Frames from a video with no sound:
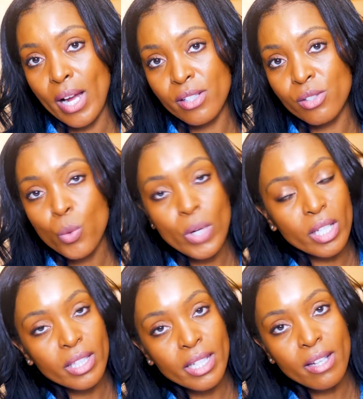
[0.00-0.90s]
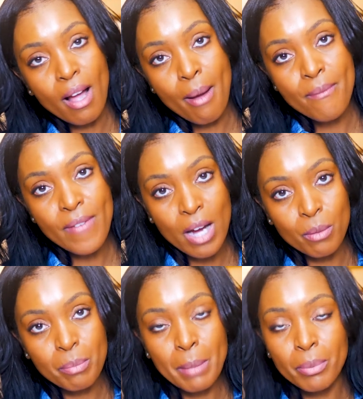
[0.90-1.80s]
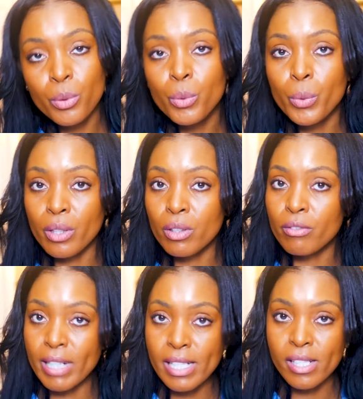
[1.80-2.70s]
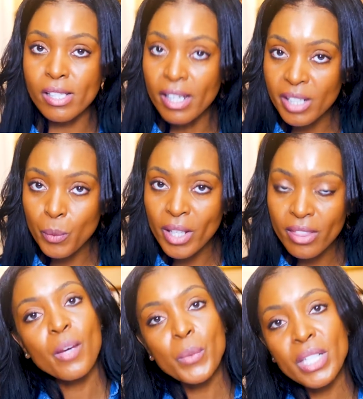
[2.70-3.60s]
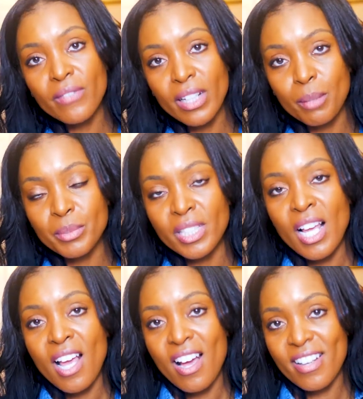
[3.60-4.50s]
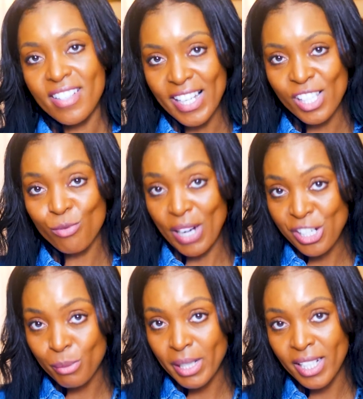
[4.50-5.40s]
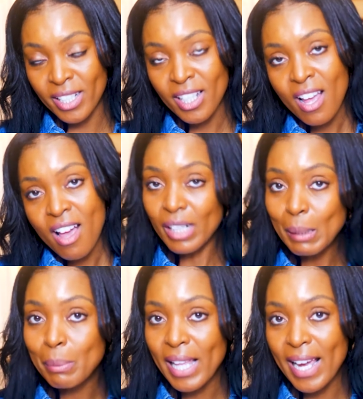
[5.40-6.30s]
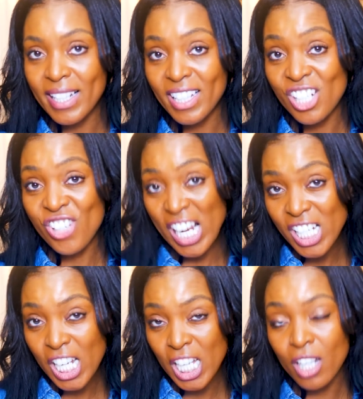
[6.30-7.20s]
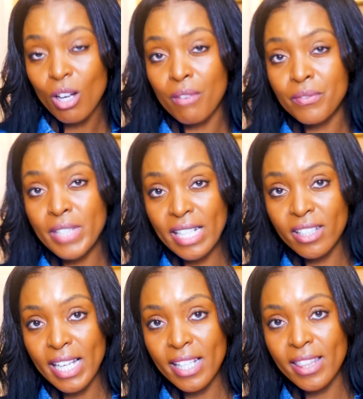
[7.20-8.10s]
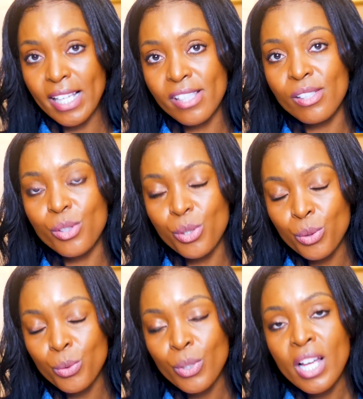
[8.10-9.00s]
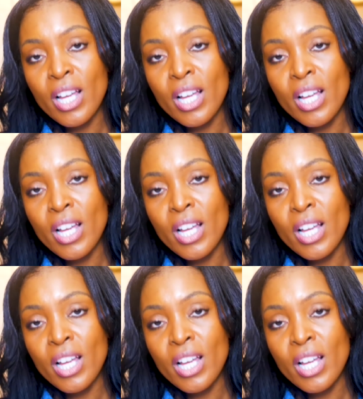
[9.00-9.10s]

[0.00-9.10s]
I quickly uh, found people who were great to study with, and we developed a nice regimen, study plan, and agenda of day to day things to do